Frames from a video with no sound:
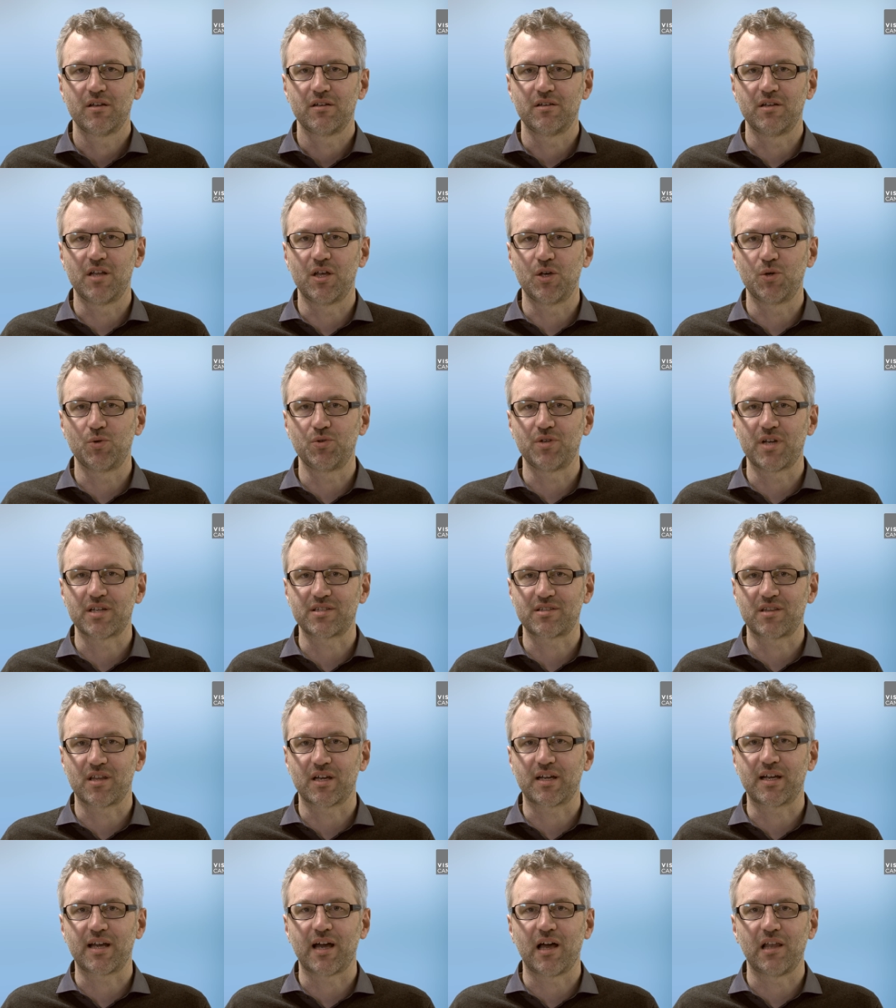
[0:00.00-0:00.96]
known as
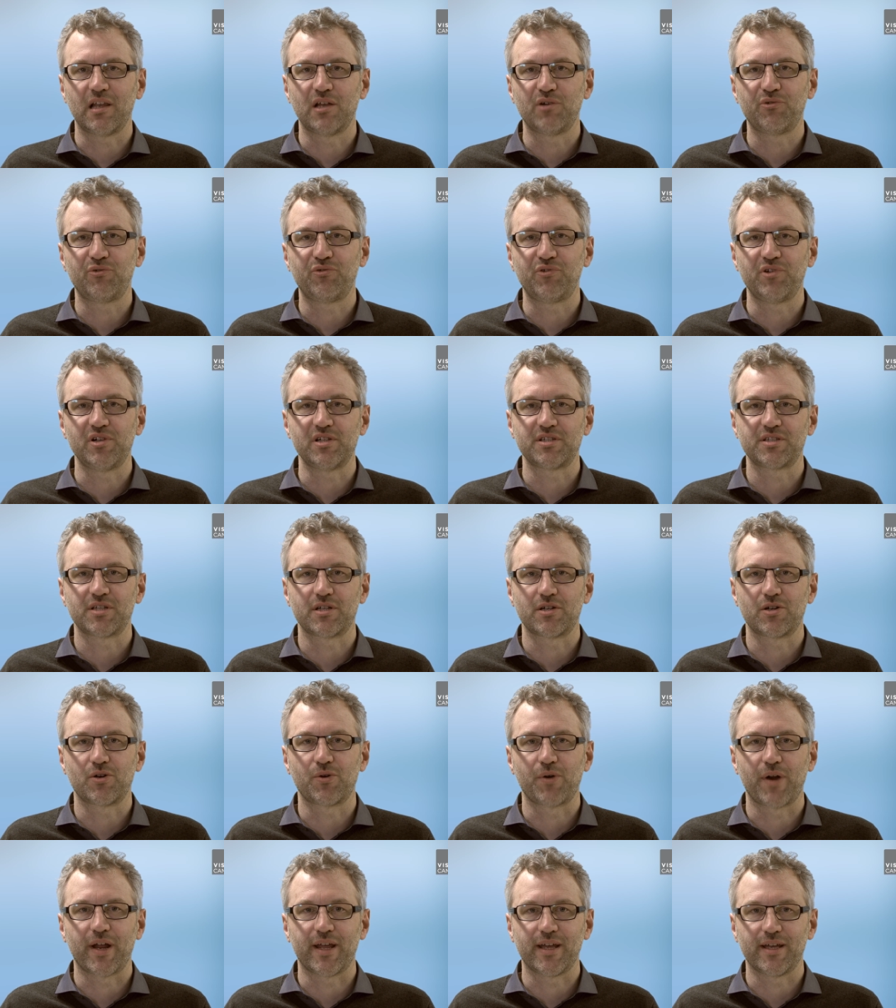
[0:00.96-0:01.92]
the color filter
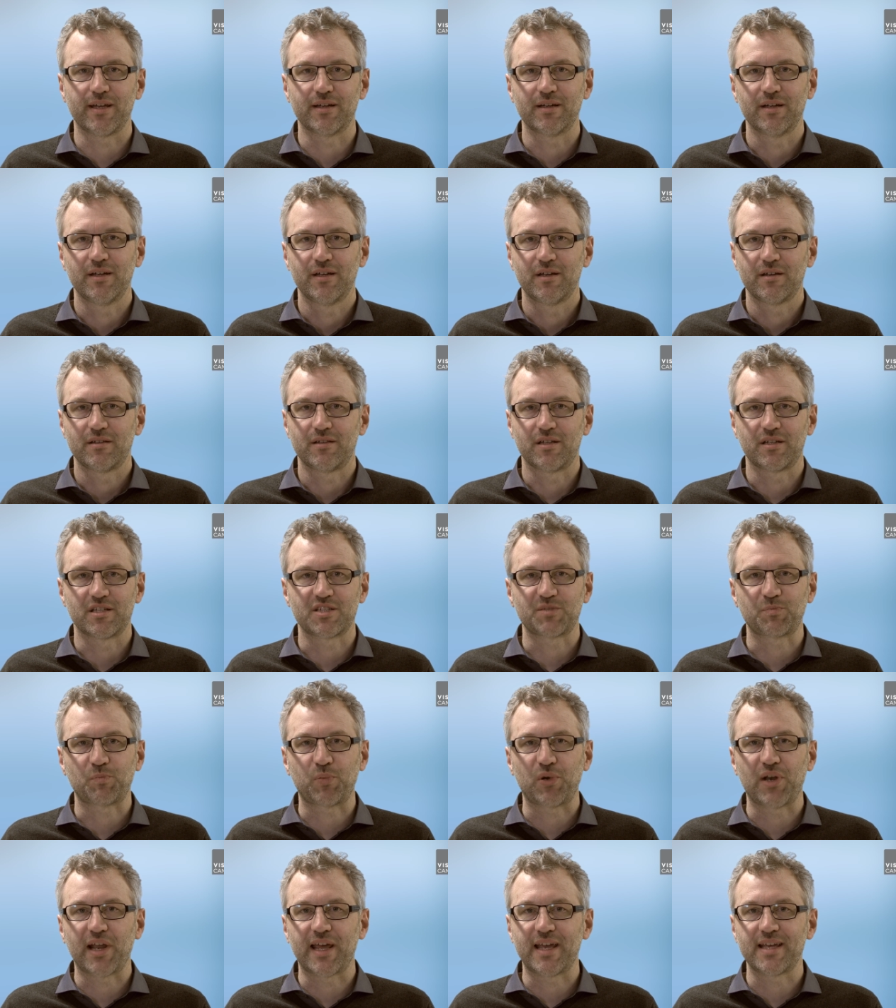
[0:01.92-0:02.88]
array that is
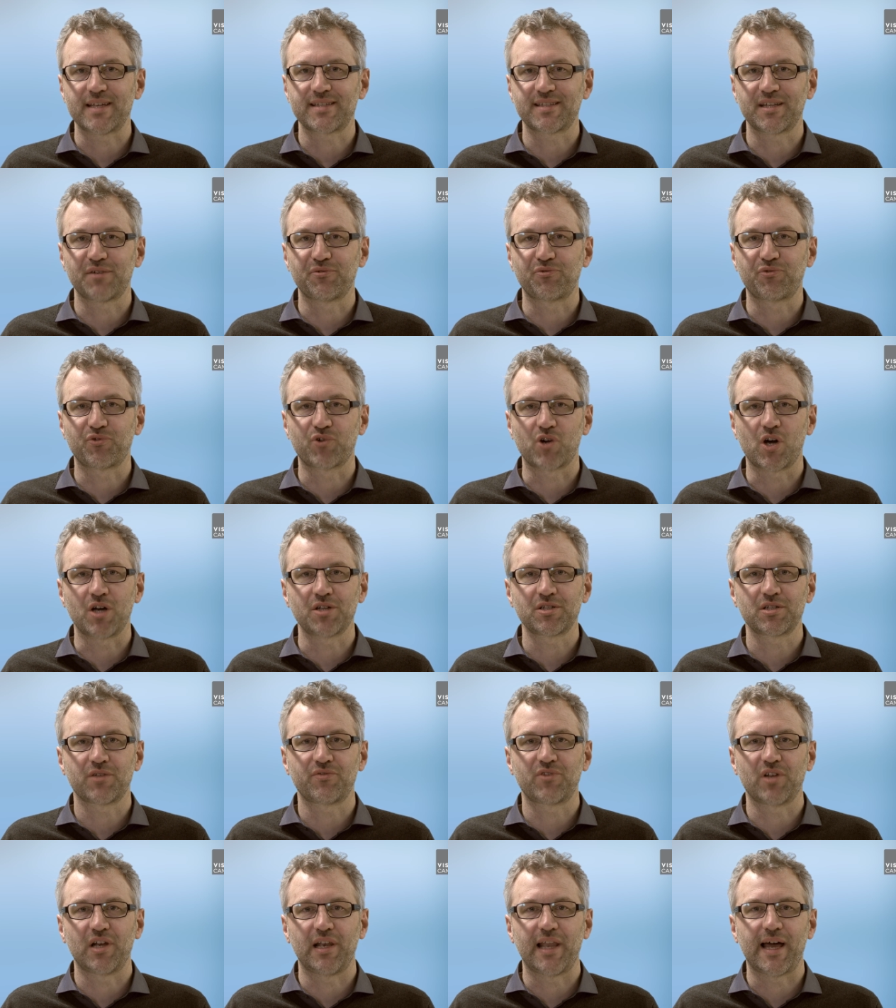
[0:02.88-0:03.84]
placed in
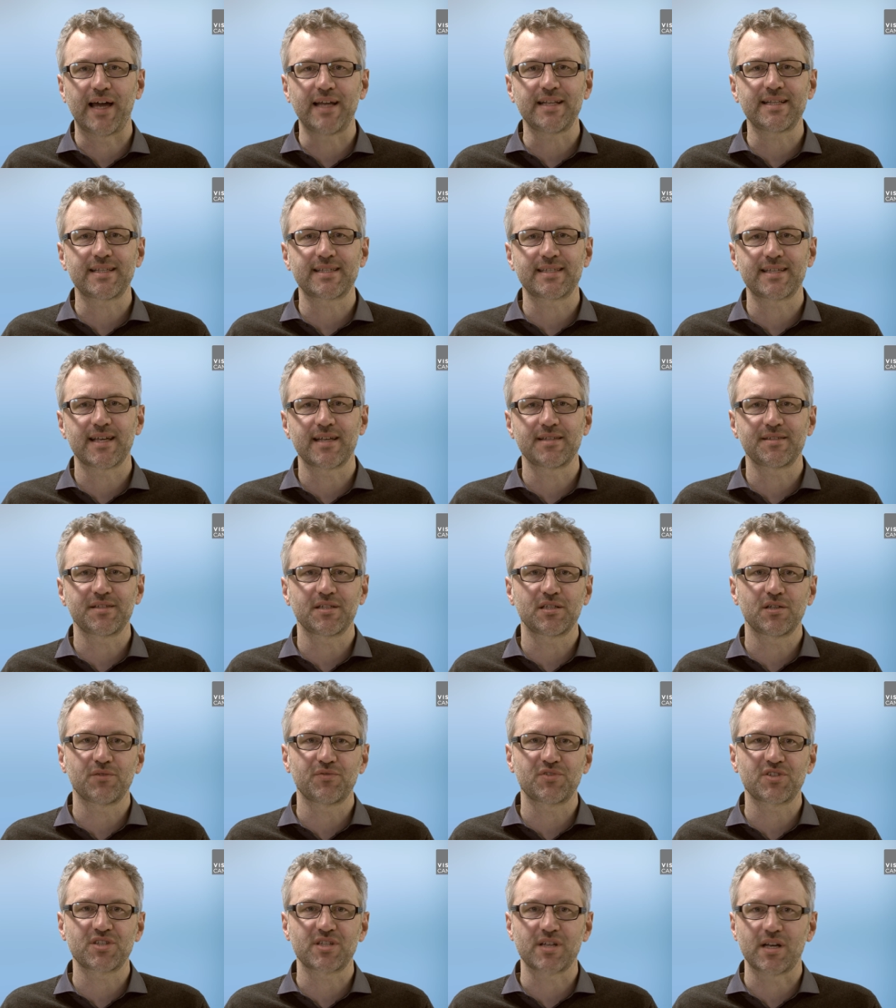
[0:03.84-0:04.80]
front of the
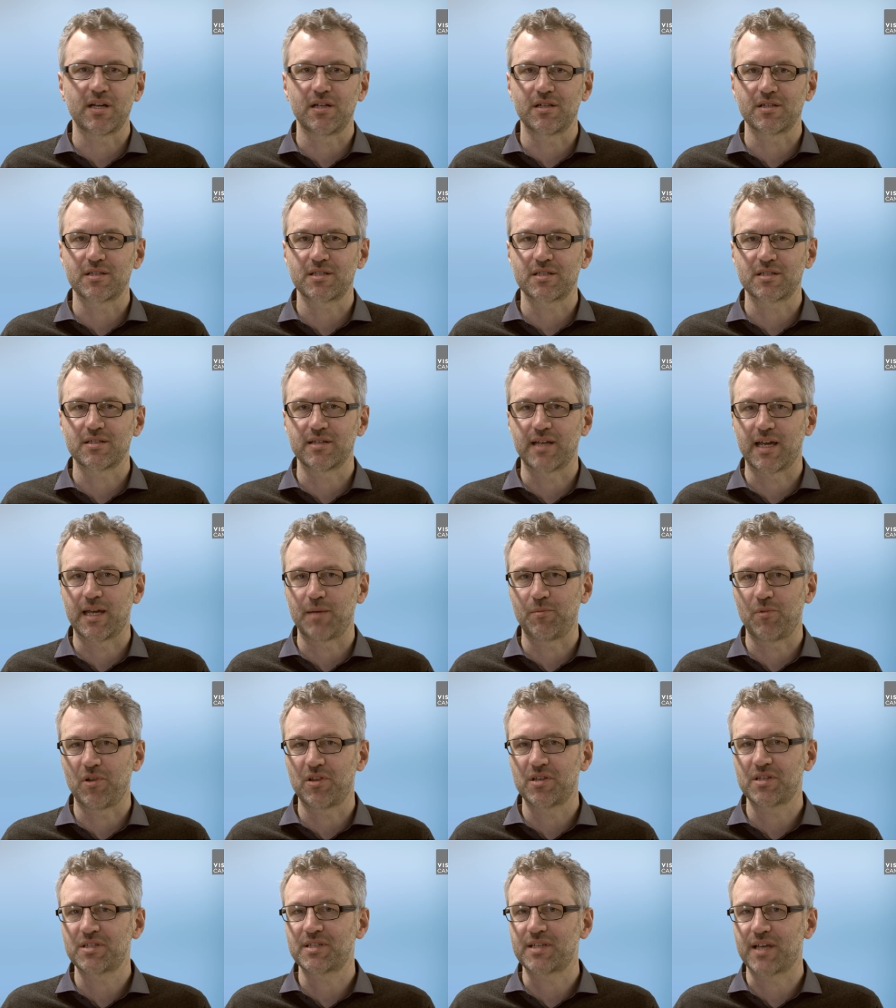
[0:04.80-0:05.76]
light-sensitive cells,
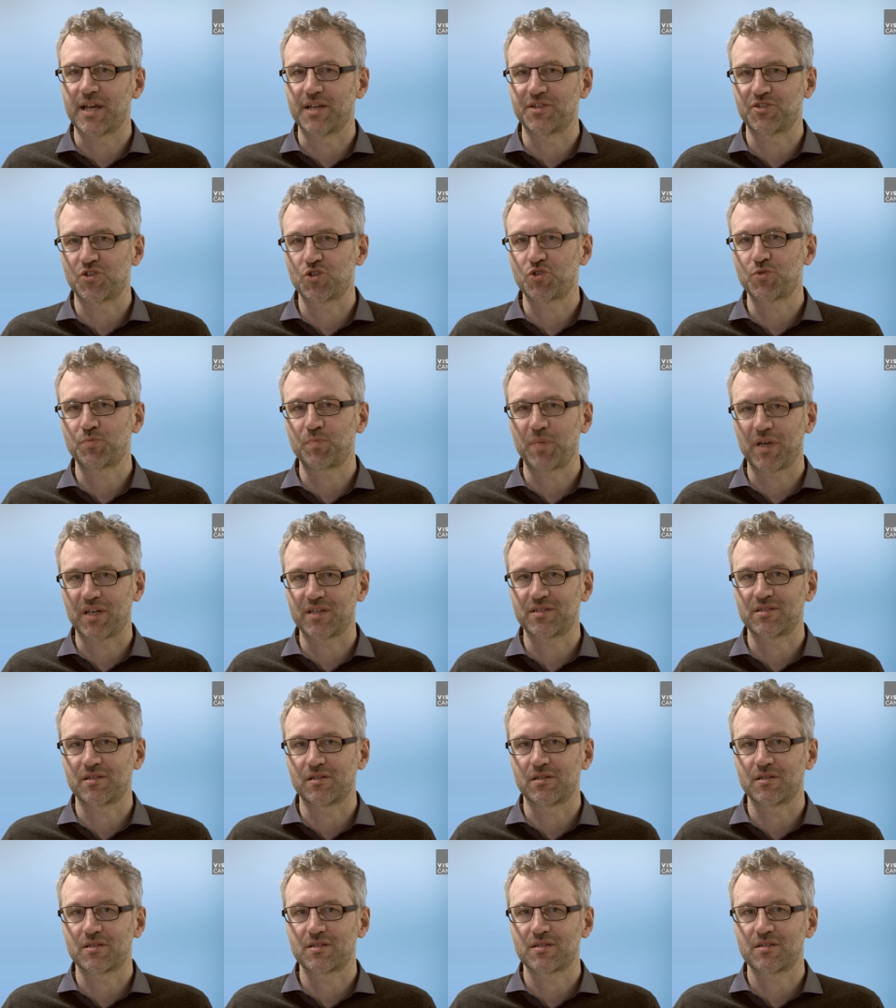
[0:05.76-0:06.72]
namely the sensor's
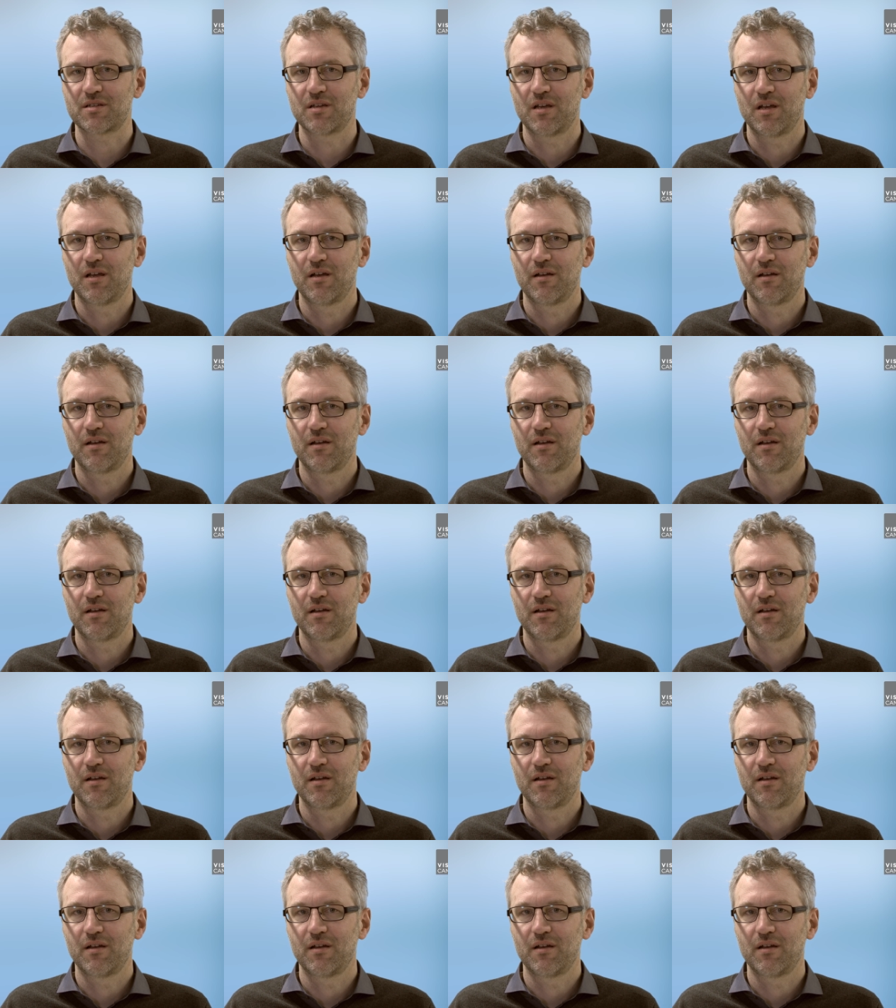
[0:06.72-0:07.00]
pixels.